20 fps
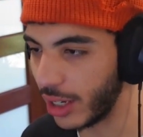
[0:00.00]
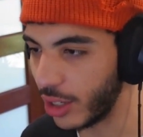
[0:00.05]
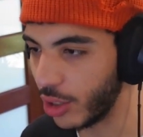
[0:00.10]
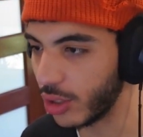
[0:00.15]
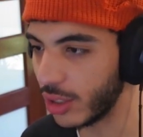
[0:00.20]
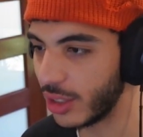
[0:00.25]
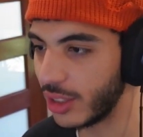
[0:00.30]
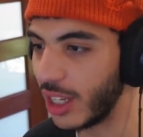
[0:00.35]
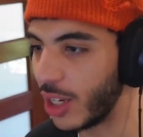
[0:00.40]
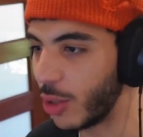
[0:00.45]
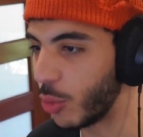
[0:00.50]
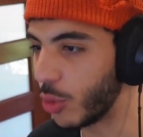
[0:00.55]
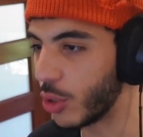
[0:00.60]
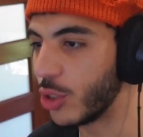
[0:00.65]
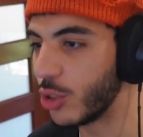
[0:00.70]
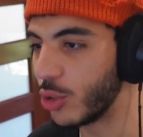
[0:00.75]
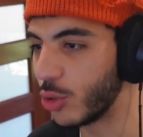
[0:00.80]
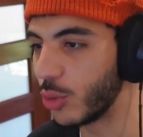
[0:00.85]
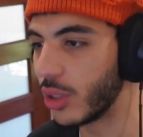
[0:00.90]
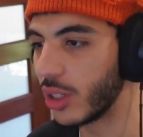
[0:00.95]
you understand what you're
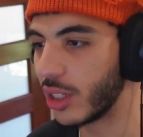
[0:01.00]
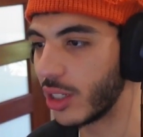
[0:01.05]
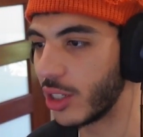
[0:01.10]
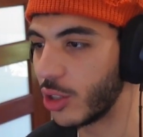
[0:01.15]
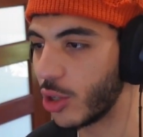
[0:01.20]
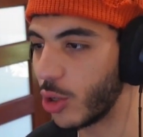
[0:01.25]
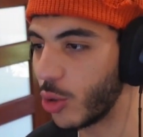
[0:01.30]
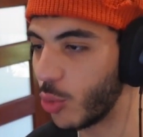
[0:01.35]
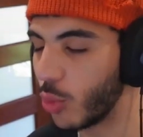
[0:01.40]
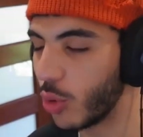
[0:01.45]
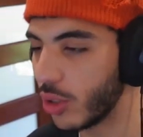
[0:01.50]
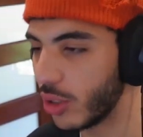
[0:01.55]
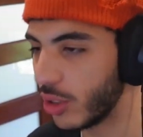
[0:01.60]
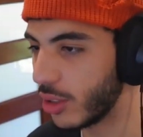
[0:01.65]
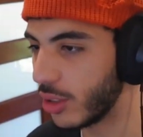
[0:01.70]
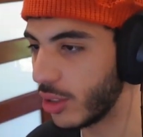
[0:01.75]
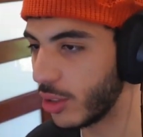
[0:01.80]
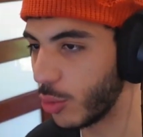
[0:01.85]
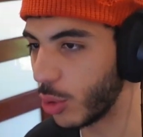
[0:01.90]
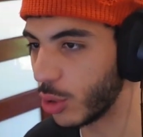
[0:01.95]
doing and you know
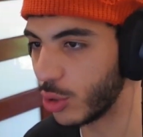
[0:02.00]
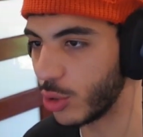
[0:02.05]
what